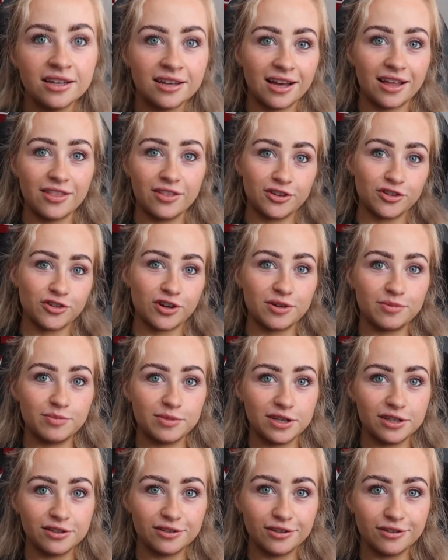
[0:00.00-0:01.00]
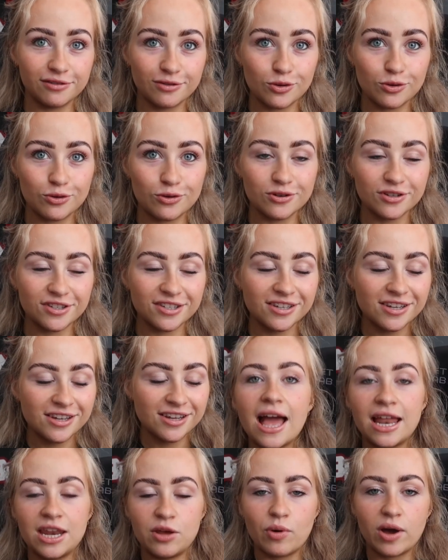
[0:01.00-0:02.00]
And the treadmill, of course.
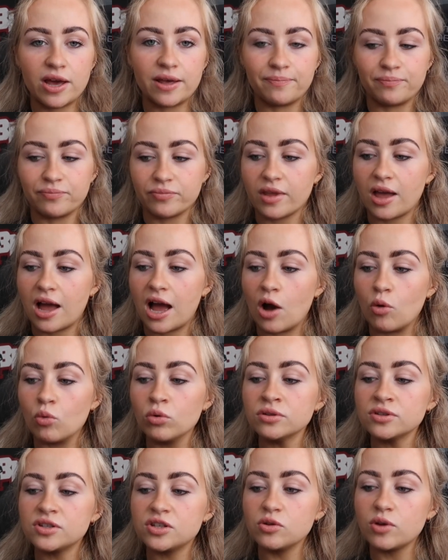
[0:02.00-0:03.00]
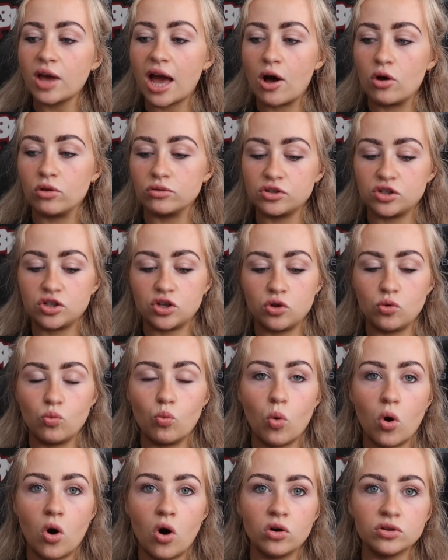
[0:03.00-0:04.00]
Anyway, I want to get on to
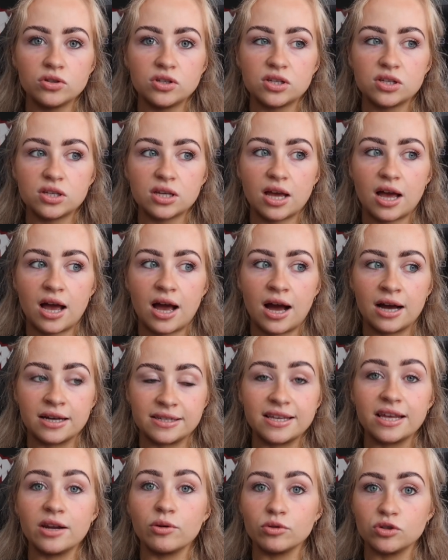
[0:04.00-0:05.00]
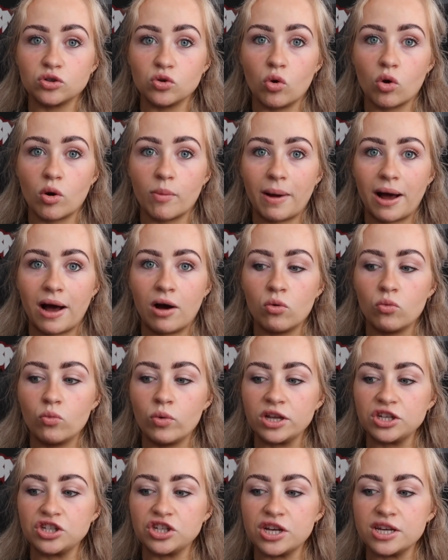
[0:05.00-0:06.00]
what I said I would talk about,
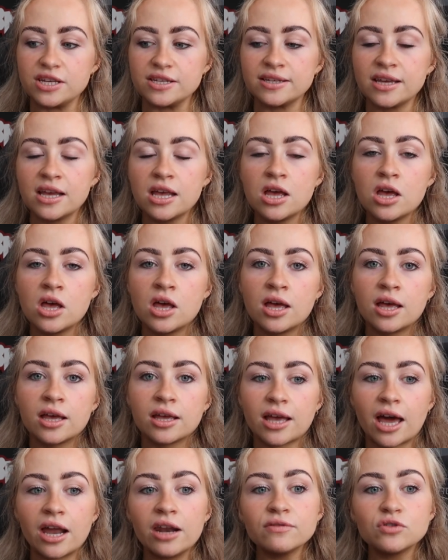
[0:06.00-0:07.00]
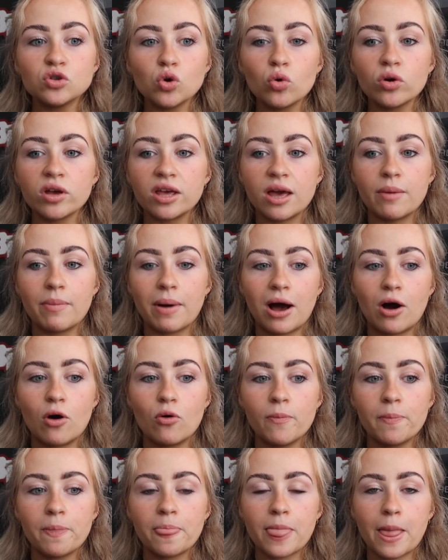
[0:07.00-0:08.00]
which is kind of talking
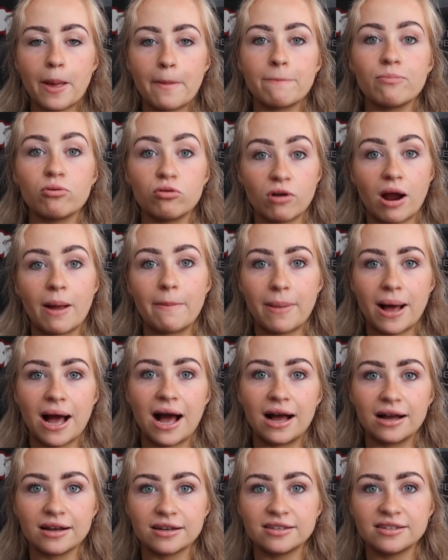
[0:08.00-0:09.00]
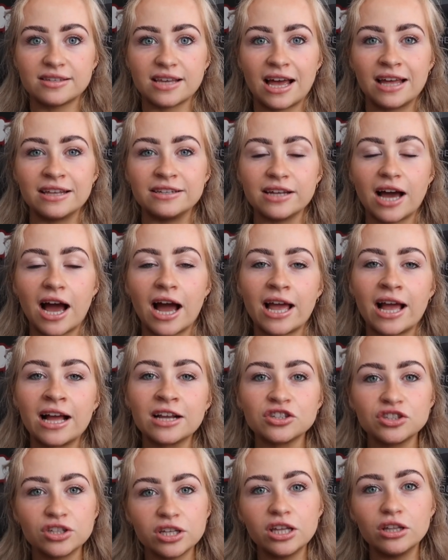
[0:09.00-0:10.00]
about prep hacks. And I
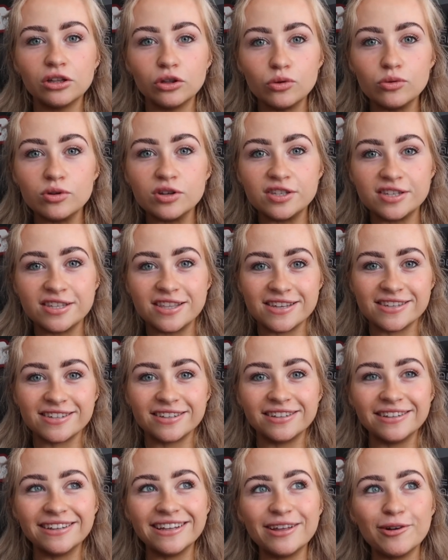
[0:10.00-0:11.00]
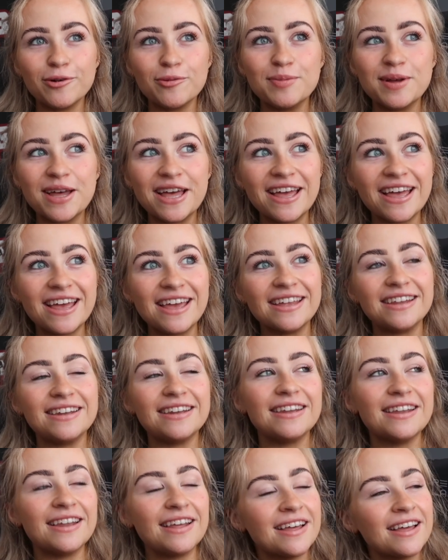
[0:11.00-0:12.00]
actually alluded to this a little bit
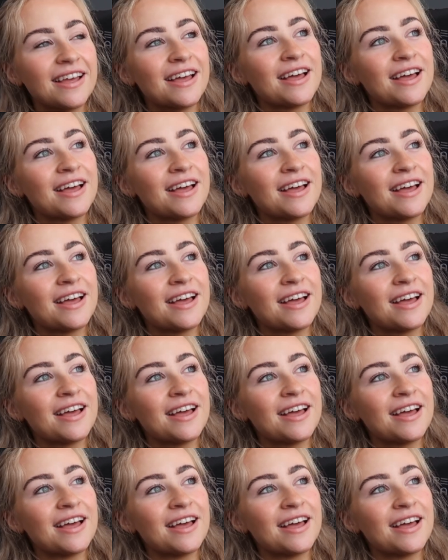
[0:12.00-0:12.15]
in